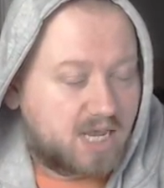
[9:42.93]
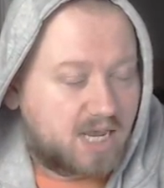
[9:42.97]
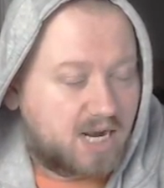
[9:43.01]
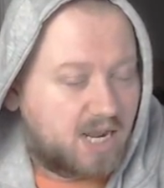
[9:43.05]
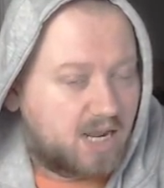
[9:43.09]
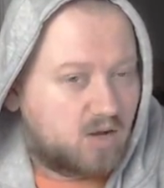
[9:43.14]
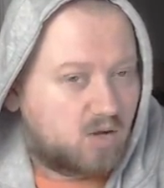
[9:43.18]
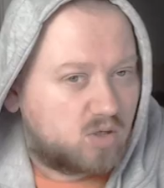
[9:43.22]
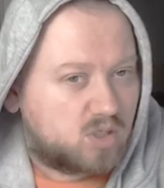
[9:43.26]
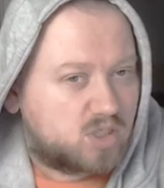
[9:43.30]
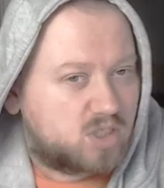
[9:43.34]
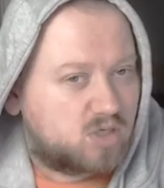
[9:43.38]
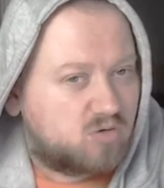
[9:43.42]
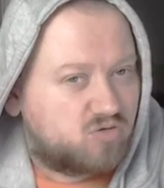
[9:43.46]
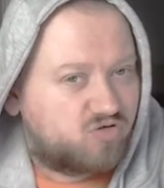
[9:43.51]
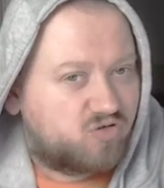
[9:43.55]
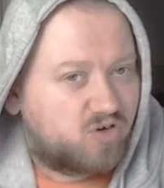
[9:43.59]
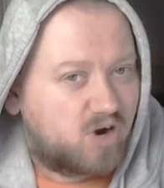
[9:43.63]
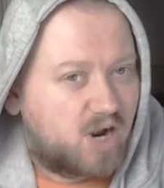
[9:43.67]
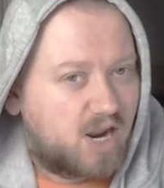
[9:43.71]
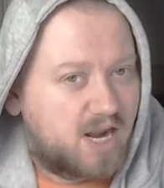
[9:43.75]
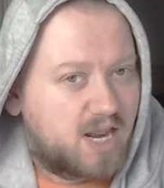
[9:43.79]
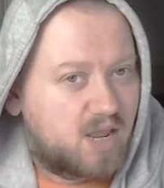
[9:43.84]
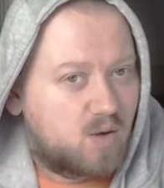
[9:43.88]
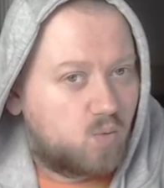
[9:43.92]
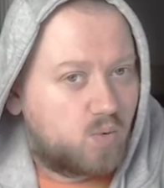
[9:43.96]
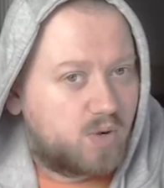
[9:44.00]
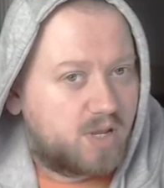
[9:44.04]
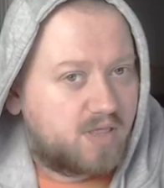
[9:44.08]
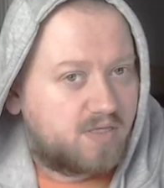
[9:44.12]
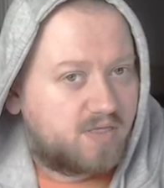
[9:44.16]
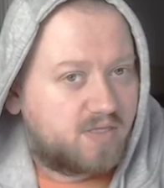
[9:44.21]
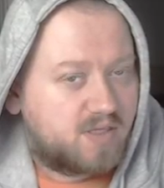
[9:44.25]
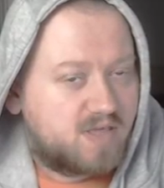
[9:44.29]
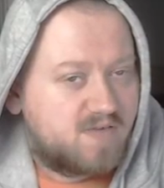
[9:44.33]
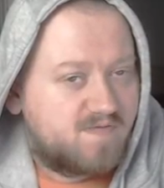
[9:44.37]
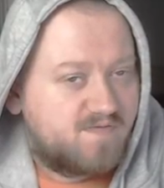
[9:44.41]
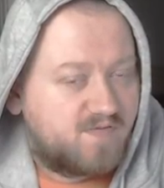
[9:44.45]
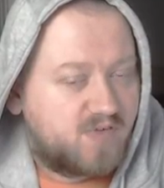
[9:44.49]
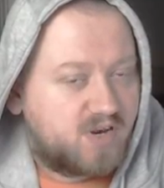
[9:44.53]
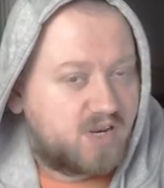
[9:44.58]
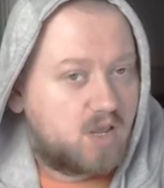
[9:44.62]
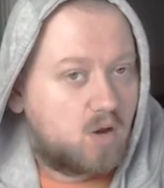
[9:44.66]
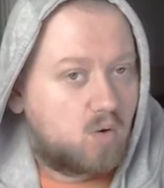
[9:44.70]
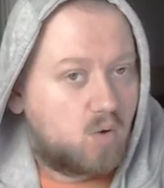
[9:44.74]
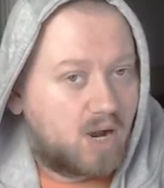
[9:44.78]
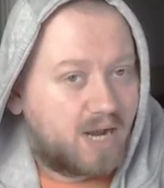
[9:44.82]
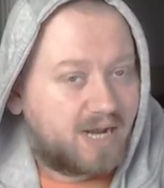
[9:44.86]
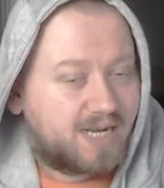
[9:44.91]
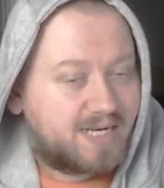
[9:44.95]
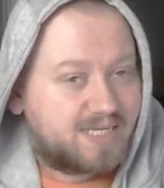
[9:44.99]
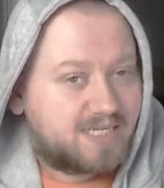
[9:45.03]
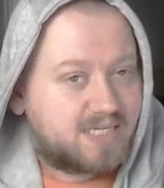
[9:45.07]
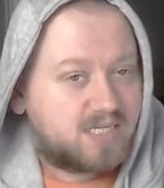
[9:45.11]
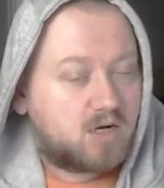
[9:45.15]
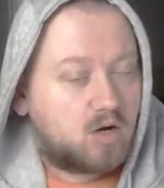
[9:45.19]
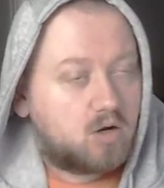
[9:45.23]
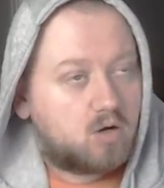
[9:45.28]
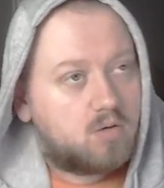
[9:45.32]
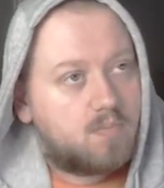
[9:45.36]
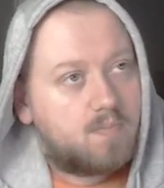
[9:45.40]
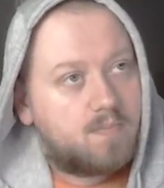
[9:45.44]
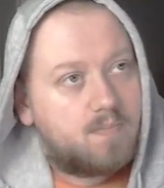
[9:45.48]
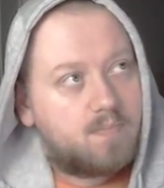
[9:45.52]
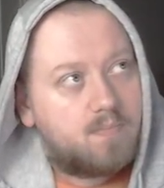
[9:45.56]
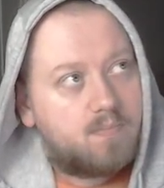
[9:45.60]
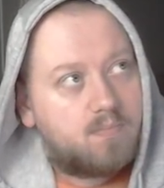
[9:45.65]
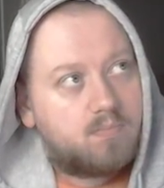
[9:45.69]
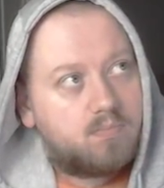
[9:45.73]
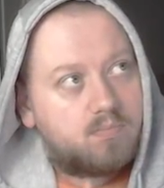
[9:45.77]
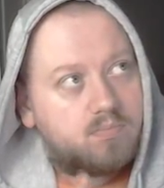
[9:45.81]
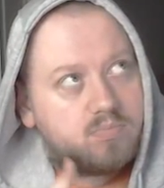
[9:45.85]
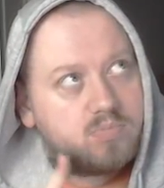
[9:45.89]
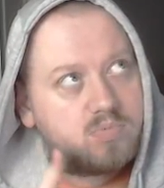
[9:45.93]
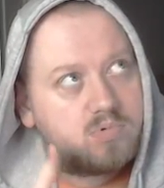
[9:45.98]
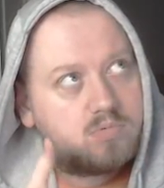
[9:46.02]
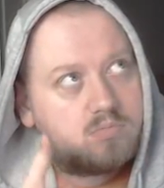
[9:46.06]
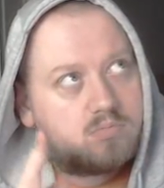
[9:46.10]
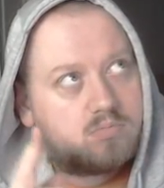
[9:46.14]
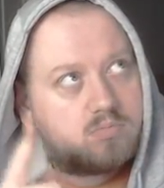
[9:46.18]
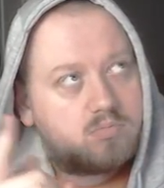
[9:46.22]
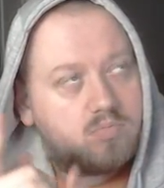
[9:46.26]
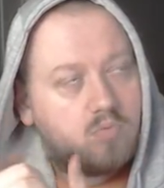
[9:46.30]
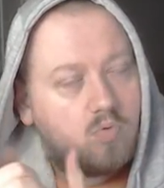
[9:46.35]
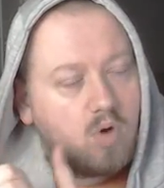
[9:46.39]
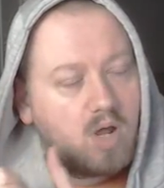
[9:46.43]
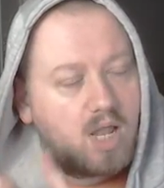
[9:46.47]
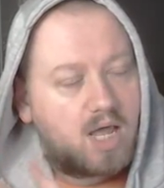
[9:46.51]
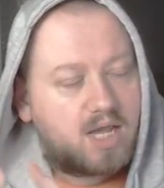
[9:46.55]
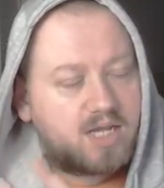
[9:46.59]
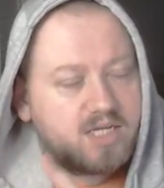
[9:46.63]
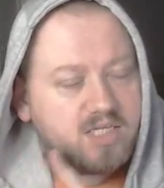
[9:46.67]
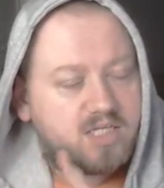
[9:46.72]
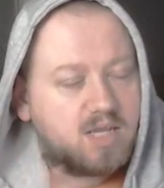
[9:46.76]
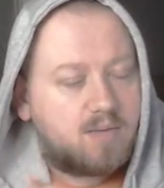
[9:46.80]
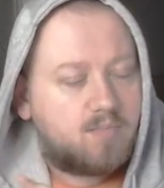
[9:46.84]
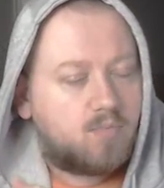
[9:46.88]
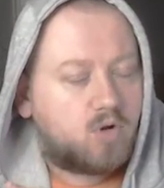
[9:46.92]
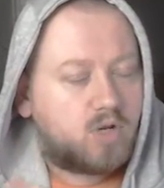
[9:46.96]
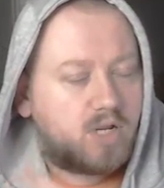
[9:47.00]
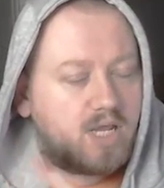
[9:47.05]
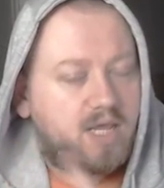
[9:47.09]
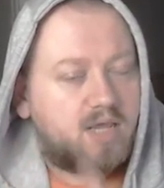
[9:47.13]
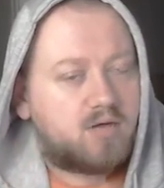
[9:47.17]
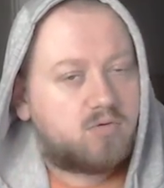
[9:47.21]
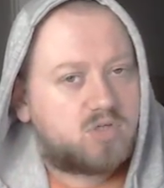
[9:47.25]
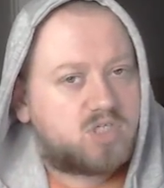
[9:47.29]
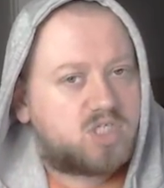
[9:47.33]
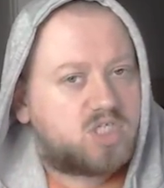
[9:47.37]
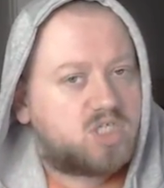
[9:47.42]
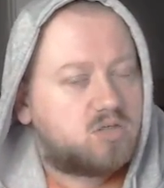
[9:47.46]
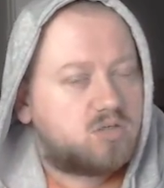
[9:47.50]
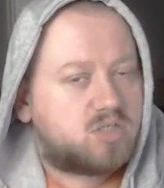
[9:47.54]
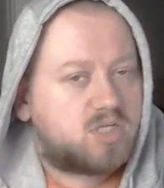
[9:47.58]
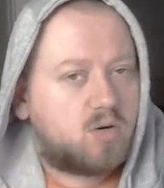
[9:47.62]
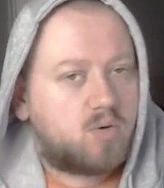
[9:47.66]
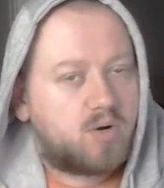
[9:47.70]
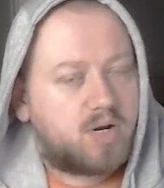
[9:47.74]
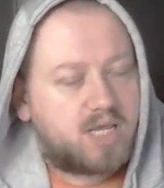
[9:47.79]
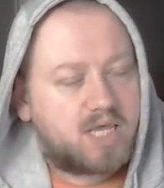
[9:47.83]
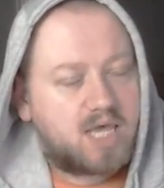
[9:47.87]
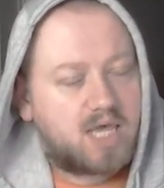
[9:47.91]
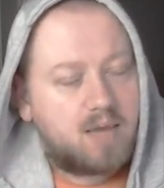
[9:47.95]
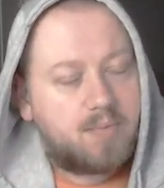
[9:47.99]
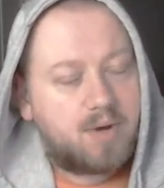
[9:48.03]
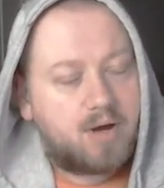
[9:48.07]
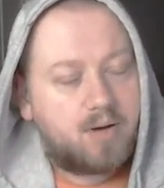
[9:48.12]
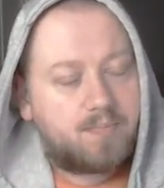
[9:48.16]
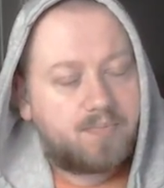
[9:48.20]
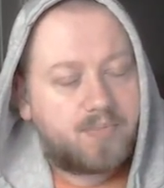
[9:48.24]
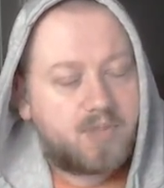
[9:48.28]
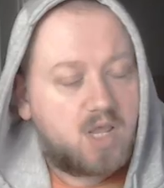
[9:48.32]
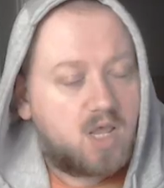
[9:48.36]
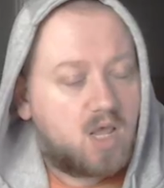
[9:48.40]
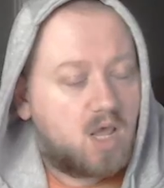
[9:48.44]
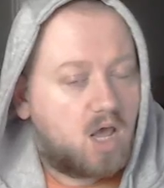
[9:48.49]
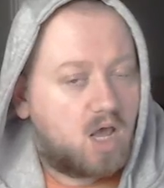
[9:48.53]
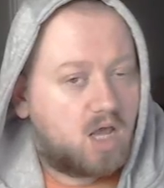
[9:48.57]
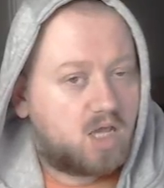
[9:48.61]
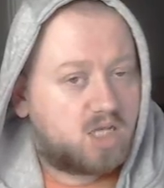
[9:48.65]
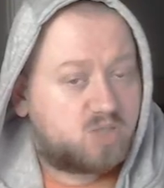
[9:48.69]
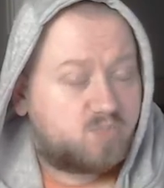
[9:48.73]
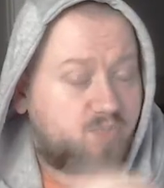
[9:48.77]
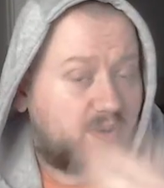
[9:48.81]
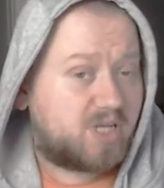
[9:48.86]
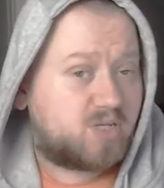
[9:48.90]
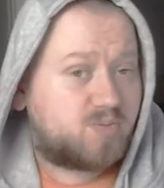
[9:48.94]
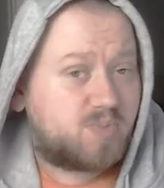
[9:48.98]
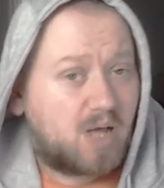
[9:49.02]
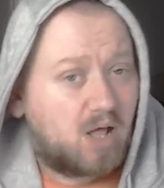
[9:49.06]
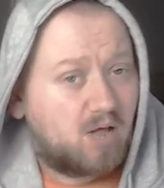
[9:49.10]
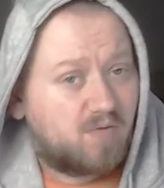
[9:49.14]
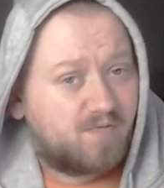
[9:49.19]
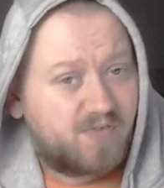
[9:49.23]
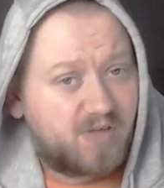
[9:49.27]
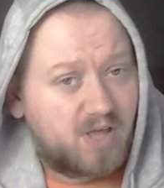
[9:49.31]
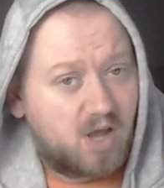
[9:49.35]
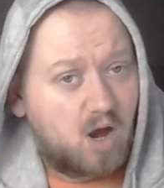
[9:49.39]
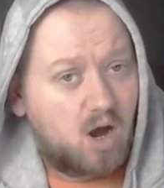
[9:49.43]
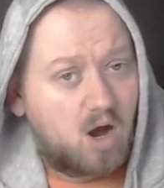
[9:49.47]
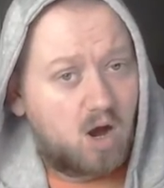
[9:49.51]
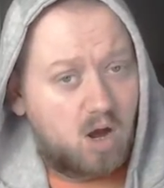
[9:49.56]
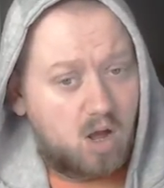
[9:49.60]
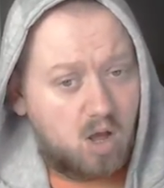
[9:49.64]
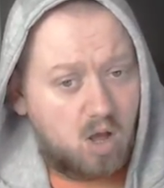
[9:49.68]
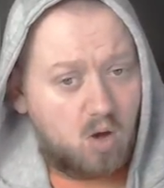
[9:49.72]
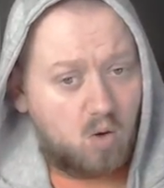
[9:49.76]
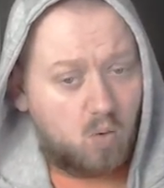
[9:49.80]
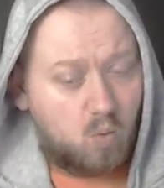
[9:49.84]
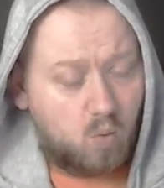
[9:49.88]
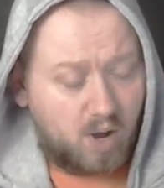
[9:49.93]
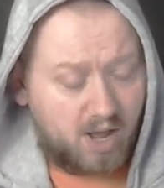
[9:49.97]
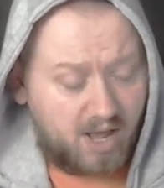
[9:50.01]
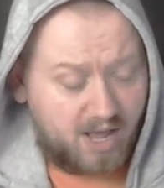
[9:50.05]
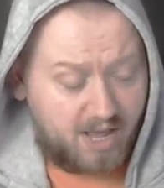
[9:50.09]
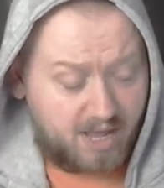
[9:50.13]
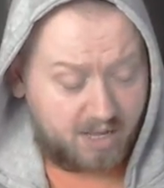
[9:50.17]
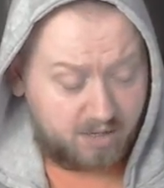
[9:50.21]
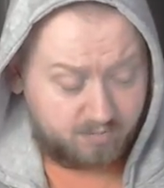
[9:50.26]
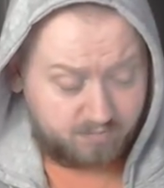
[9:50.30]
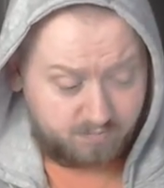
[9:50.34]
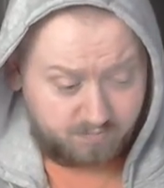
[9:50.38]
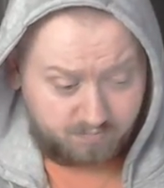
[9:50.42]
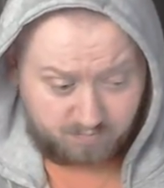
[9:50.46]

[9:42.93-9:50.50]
And I also tried it with the video I did on, well, I say Monday, it was Tuesday when it came out, Space Battle VR, where,